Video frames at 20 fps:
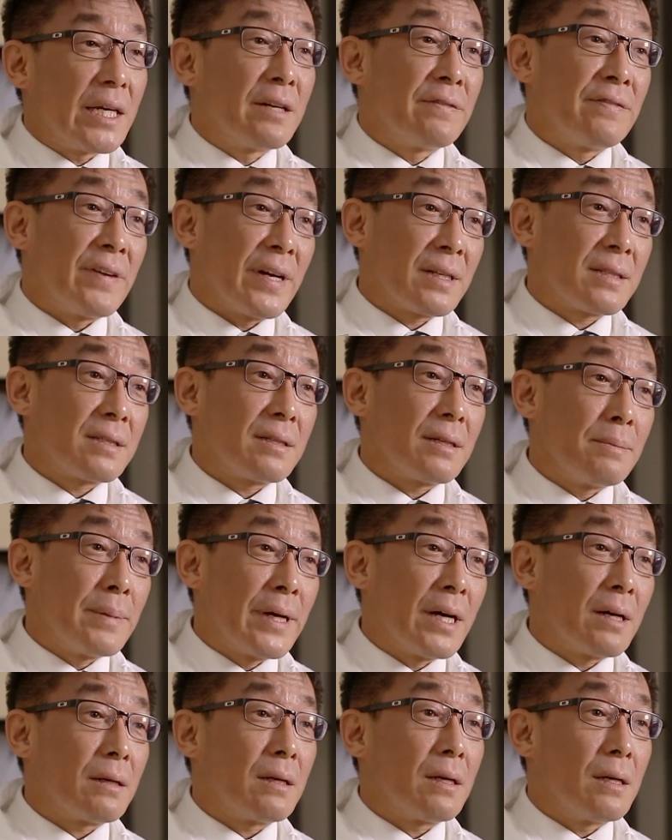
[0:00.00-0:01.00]
It affects
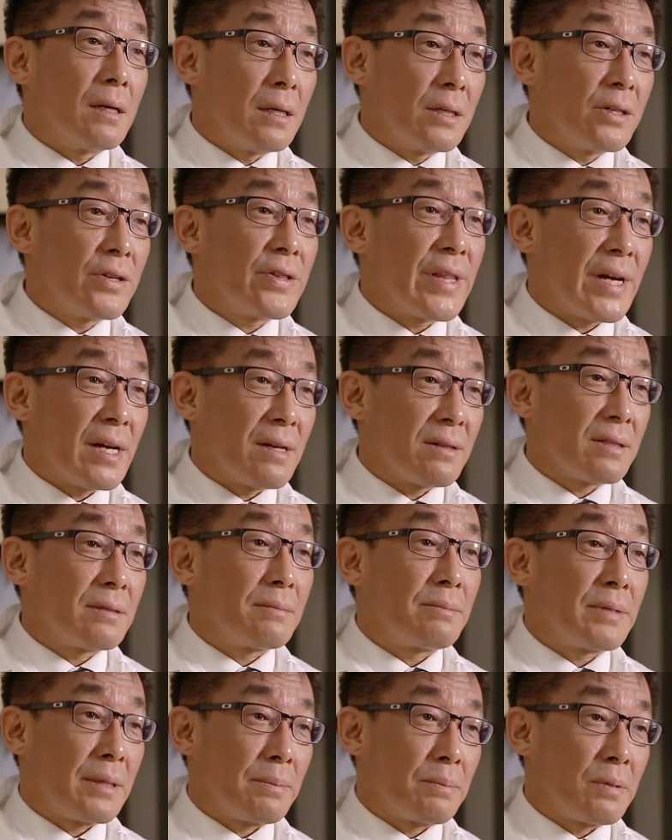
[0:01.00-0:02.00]
about
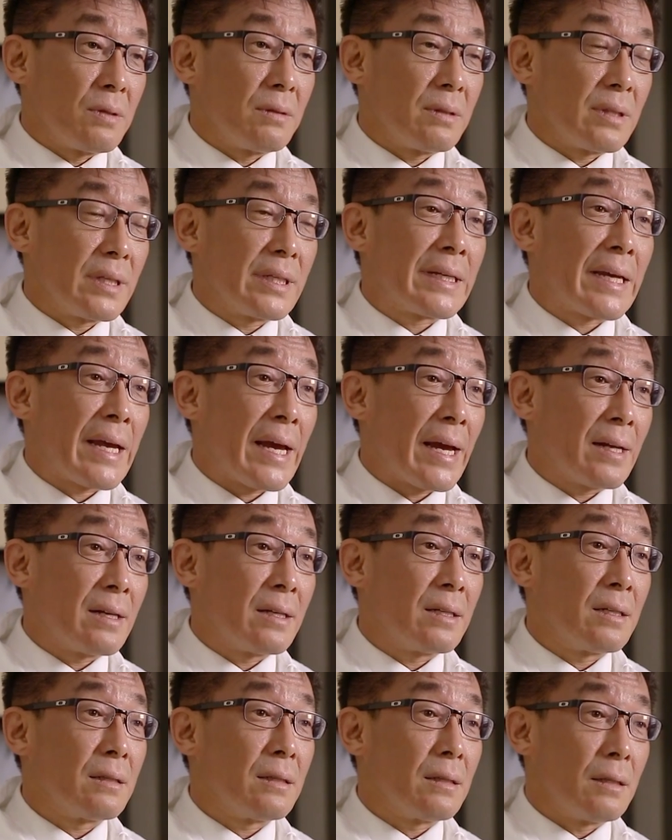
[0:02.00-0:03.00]
100,000 people in
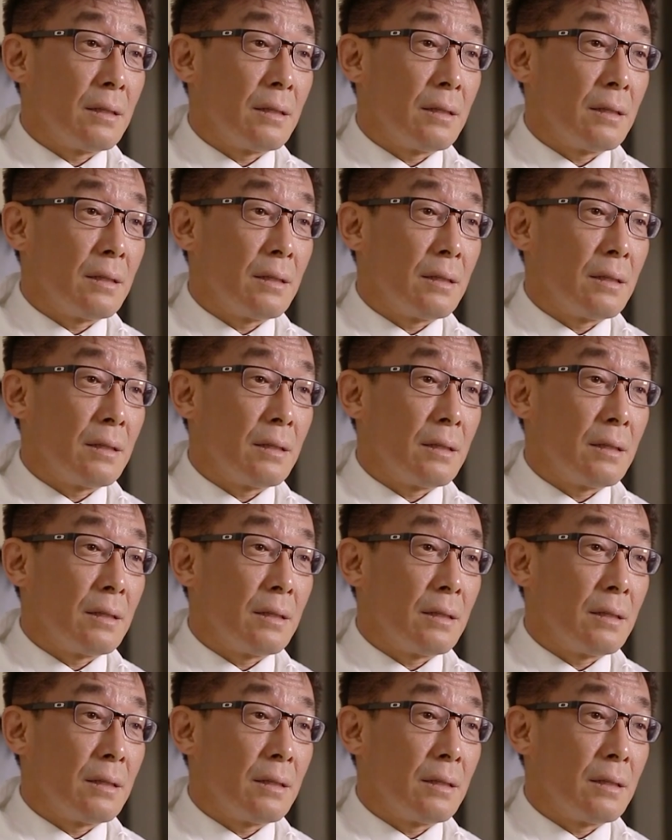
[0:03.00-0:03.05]
Canada